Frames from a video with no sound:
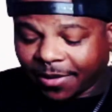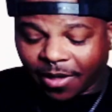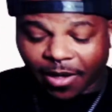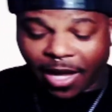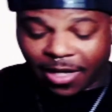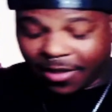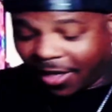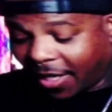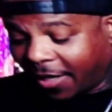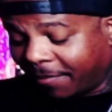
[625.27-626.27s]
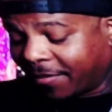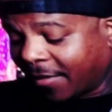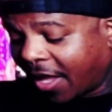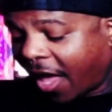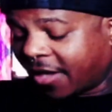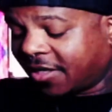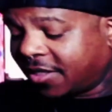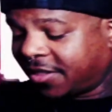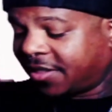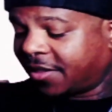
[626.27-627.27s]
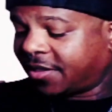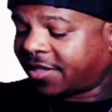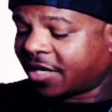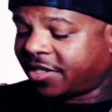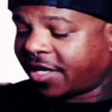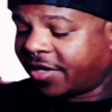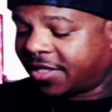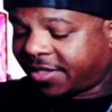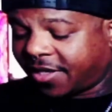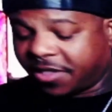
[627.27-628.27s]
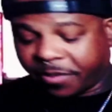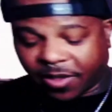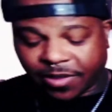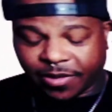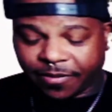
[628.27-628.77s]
Okay. How does Sagittarius see this person?